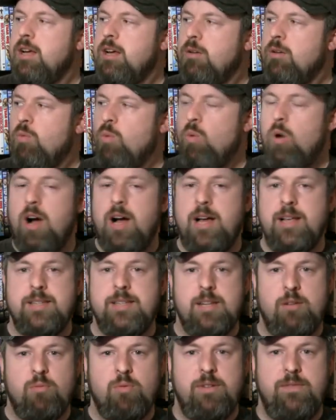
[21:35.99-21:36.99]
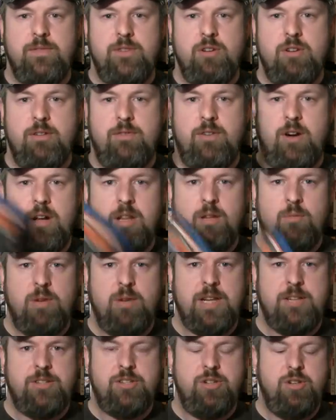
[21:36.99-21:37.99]
was a review of
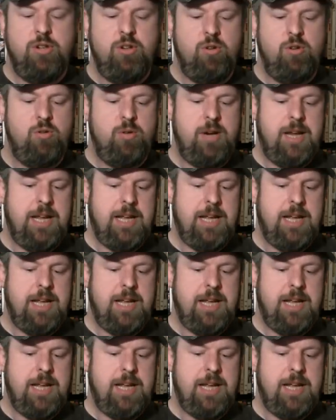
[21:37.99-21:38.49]
Halloween 2.